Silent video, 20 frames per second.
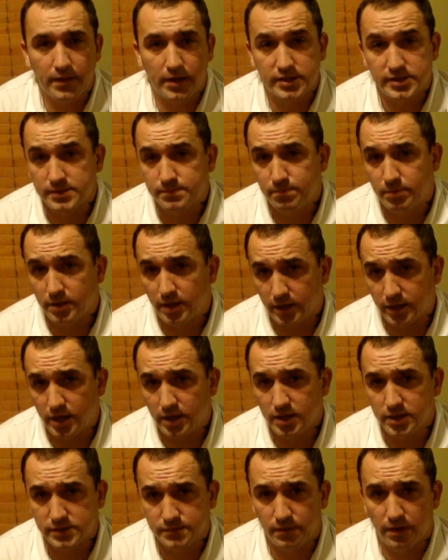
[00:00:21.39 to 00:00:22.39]
that's
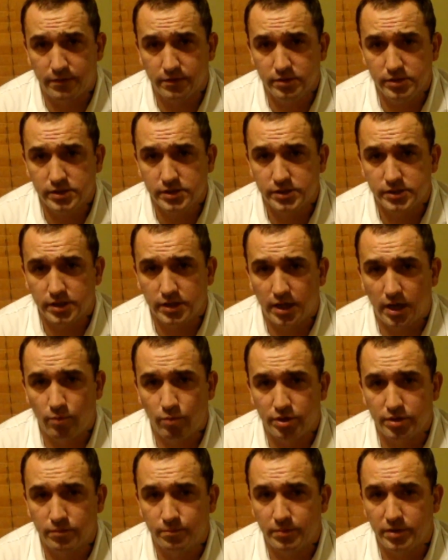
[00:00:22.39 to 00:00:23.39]
plucking its feathers, I
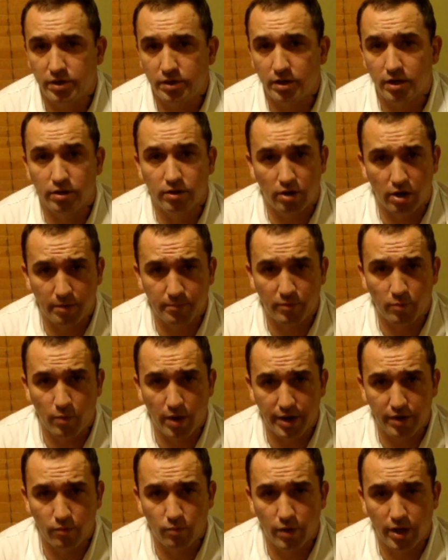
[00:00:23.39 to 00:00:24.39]
wouldn't be alarmed
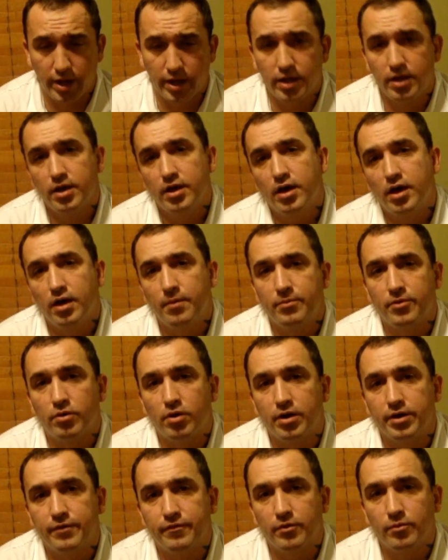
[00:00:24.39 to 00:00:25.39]
right away. There
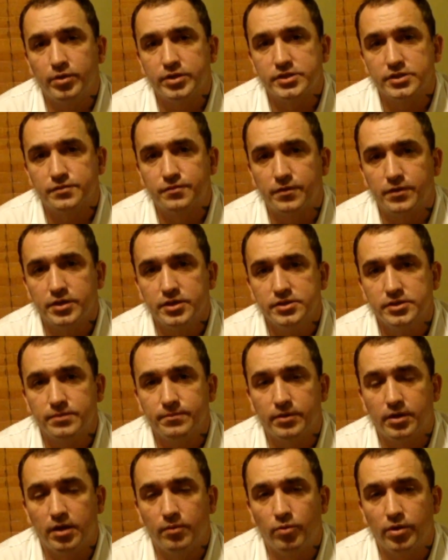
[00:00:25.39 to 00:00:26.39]
are different reasons for this.
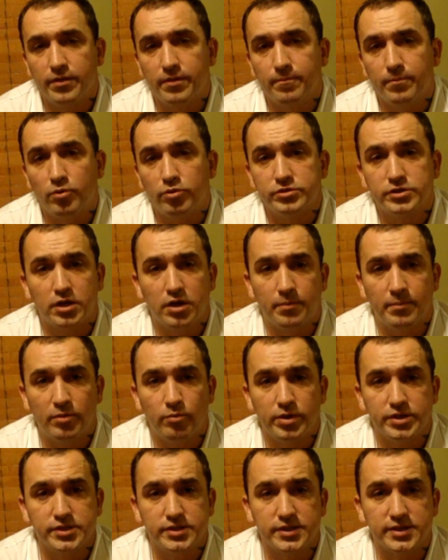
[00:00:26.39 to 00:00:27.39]
One of the most common
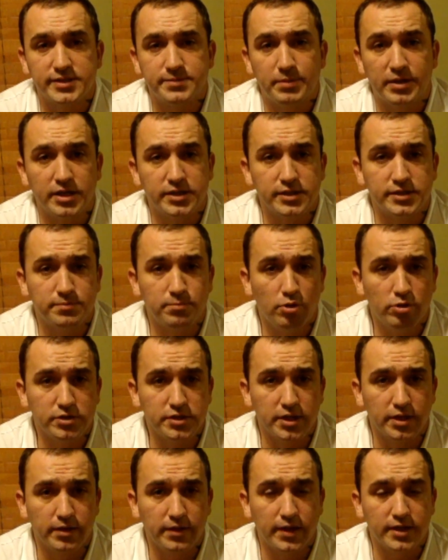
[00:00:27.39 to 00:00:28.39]
reasons is because it's
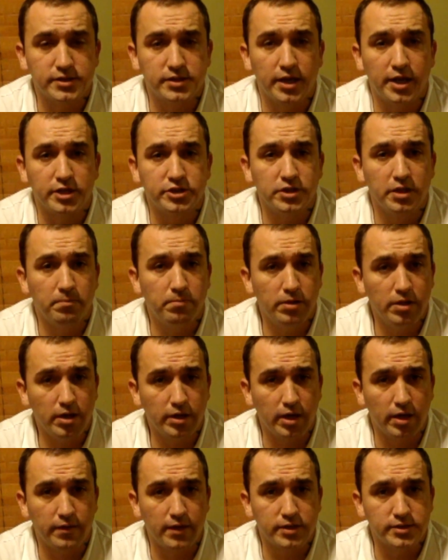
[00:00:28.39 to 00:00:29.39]
molting, and that's not actually
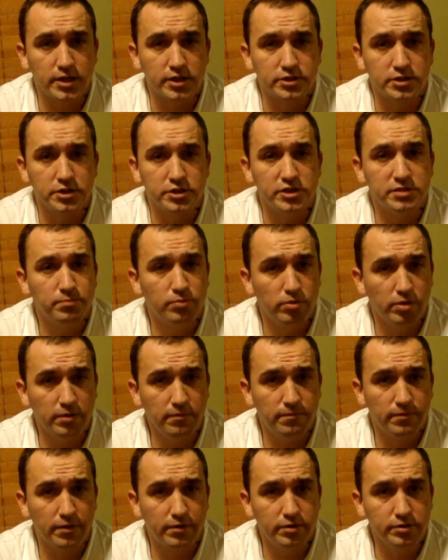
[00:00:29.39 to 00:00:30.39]
plucking, that's actually just pulling
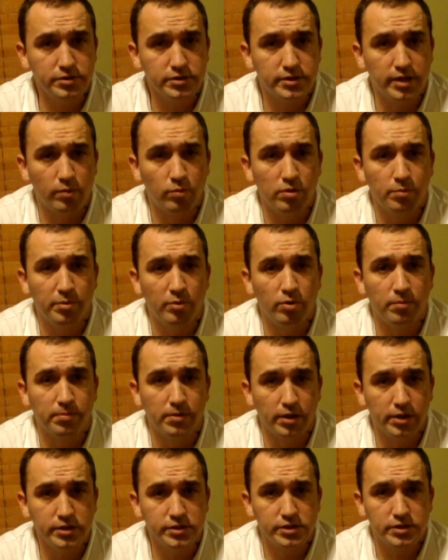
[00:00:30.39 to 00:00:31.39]
feathers that will be
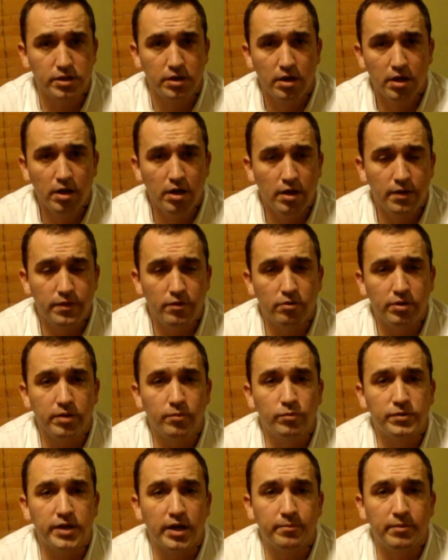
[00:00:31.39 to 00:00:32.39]
replaced. The
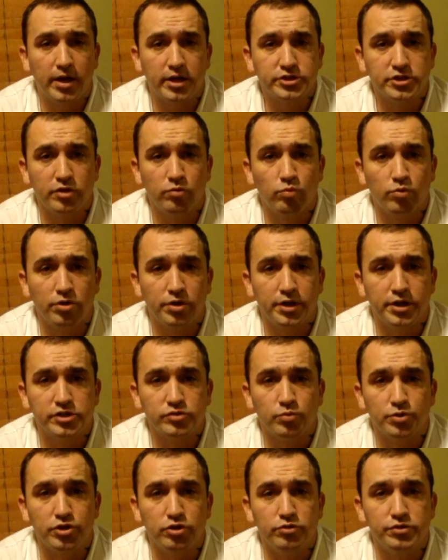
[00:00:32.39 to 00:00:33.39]
only time to actually worry is
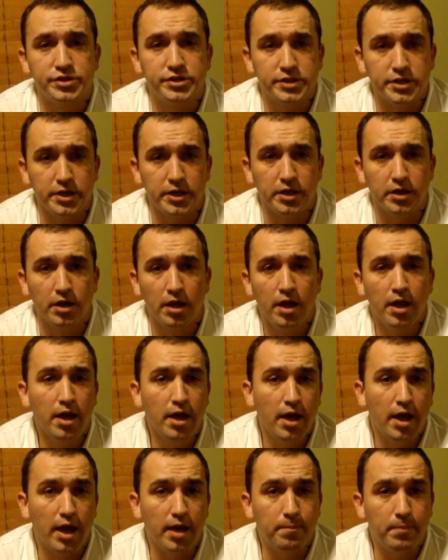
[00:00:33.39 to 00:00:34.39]
when you see
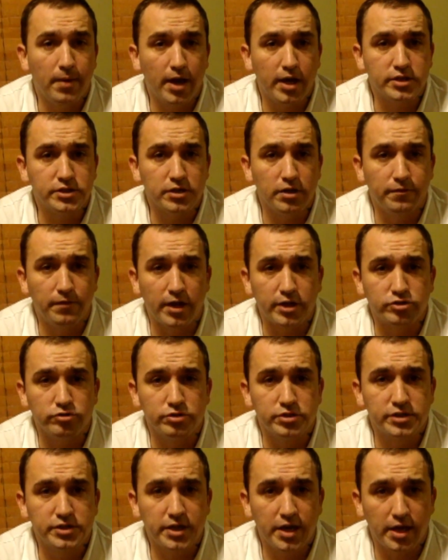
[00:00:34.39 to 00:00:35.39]
a patch of actual
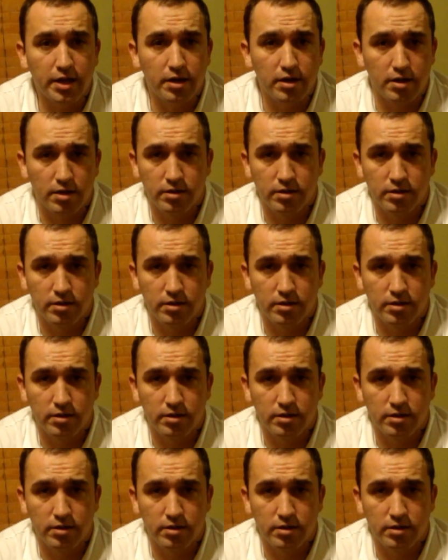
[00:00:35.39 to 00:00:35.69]
skin,